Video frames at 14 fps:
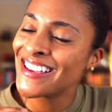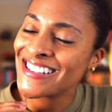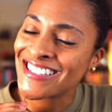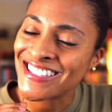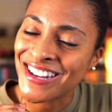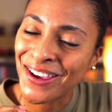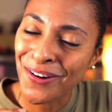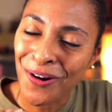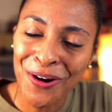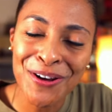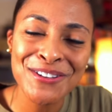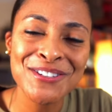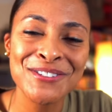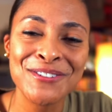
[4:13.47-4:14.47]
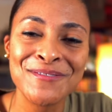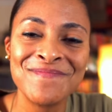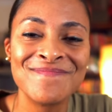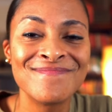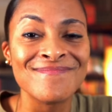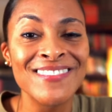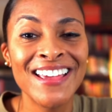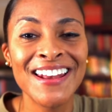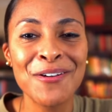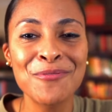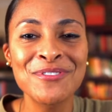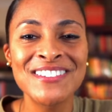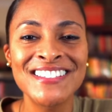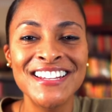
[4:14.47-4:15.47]
Stay awesome, and I
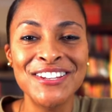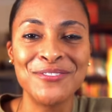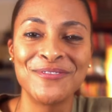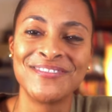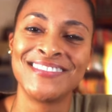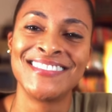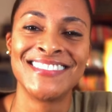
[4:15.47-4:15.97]
will see you